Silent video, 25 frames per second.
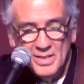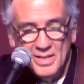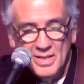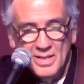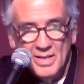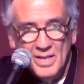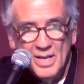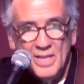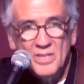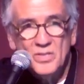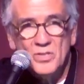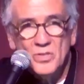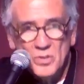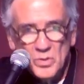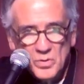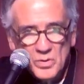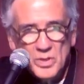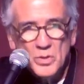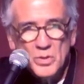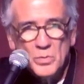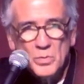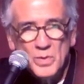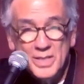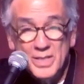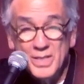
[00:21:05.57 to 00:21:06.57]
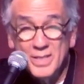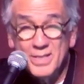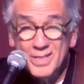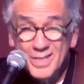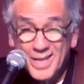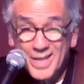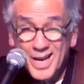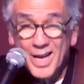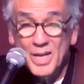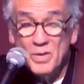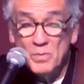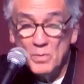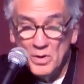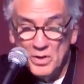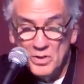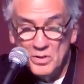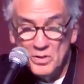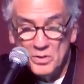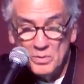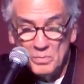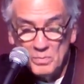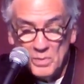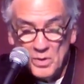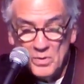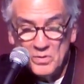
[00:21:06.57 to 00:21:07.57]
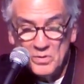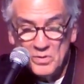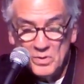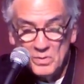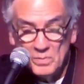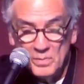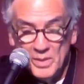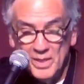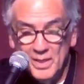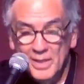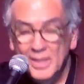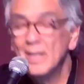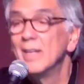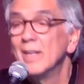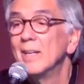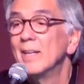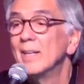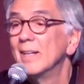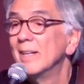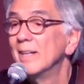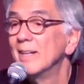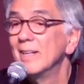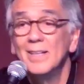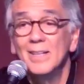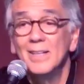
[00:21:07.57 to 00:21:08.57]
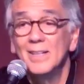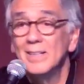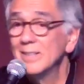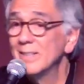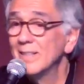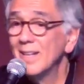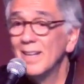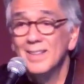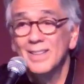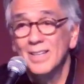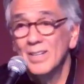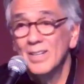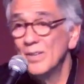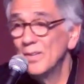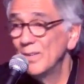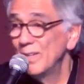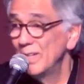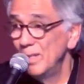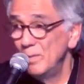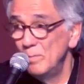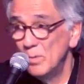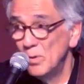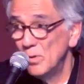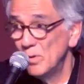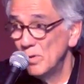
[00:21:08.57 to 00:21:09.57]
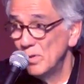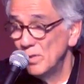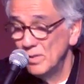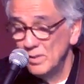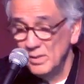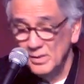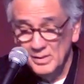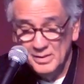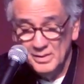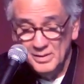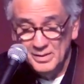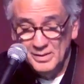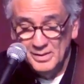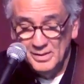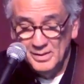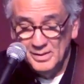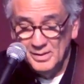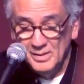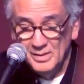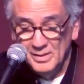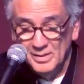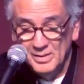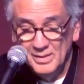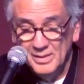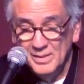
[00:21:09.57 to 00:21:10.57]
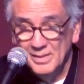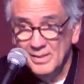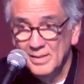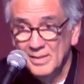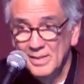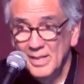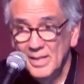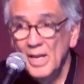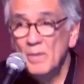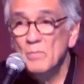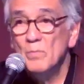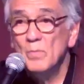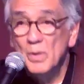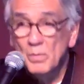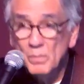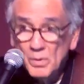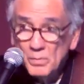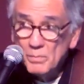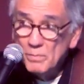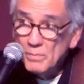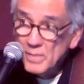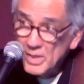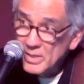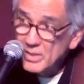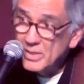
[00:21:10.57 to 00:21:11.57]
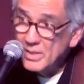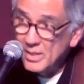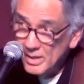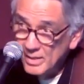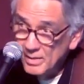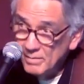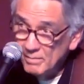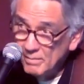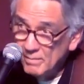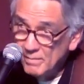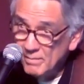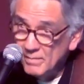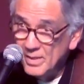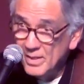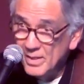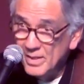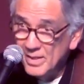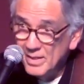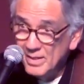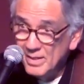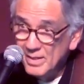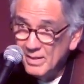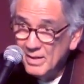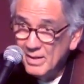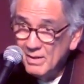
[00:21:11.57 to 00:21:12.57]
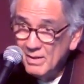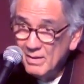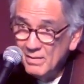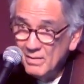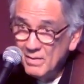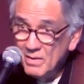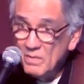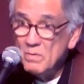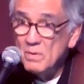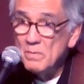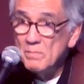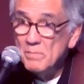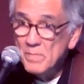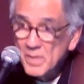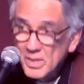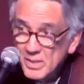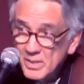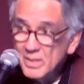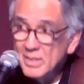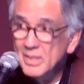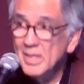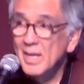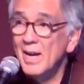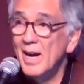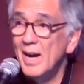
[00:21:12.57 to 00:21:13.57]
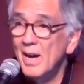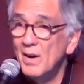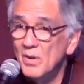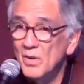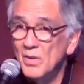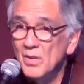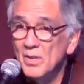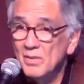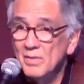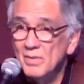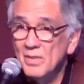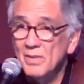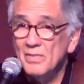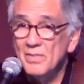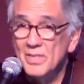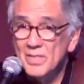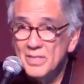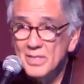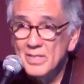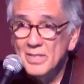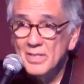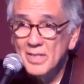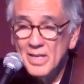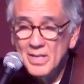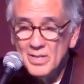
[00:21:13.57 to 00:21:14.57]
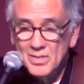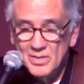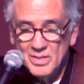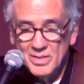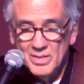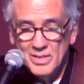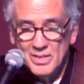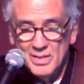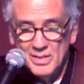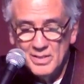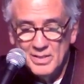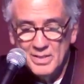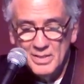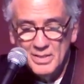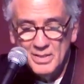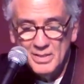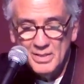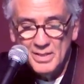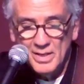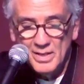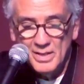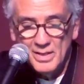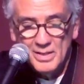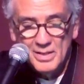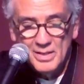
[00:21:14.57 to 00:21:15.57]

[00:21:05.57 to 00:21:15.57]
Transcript: As soon as we decide where he's supposed to be, he's not there anymore. And we will miss him. We will miss the hour of our visitation, as he said.